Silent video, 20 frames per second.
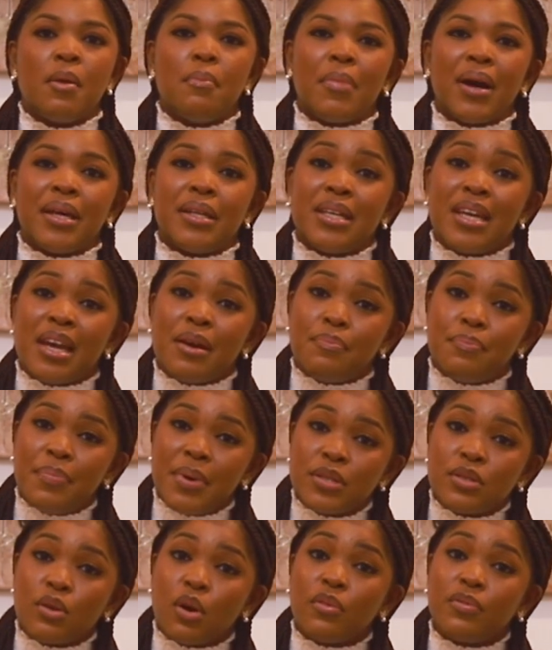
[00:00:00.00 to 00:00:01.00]
but there are
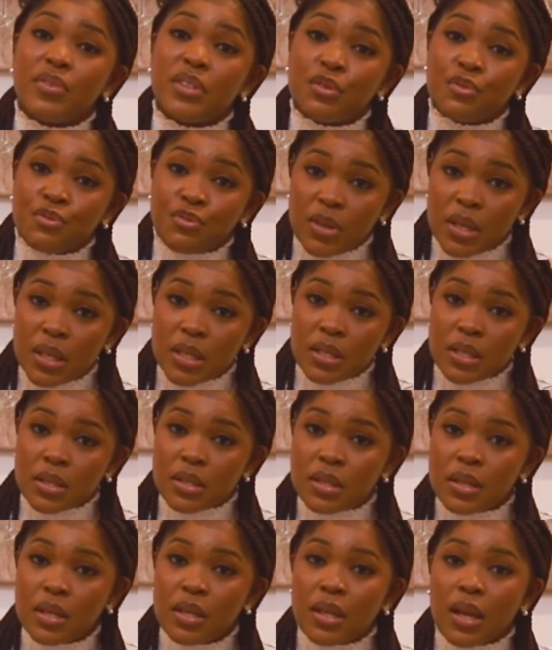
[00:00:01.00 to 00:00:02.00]
bits of
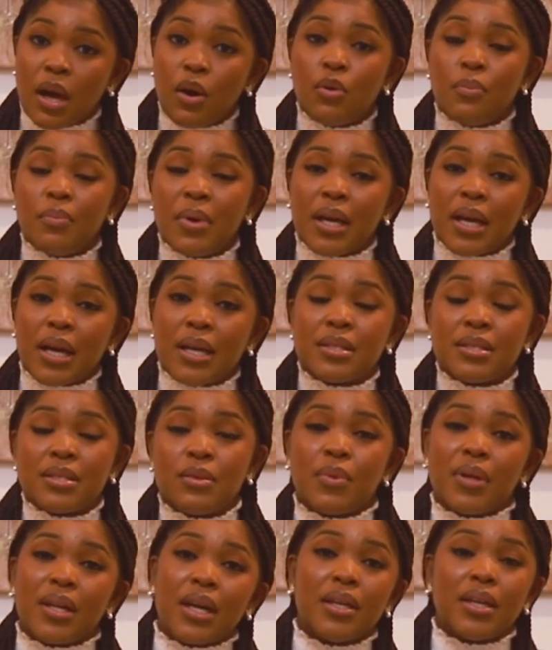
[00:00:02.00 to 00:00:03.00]
differences that will make us see
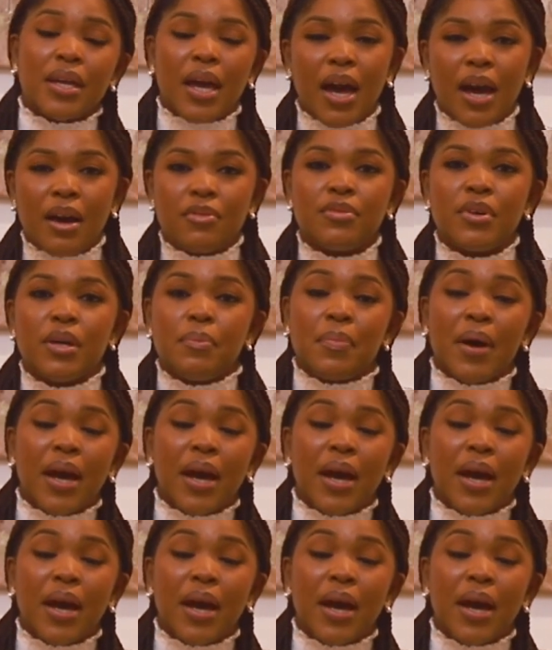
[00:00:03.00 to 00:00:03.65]
whether you have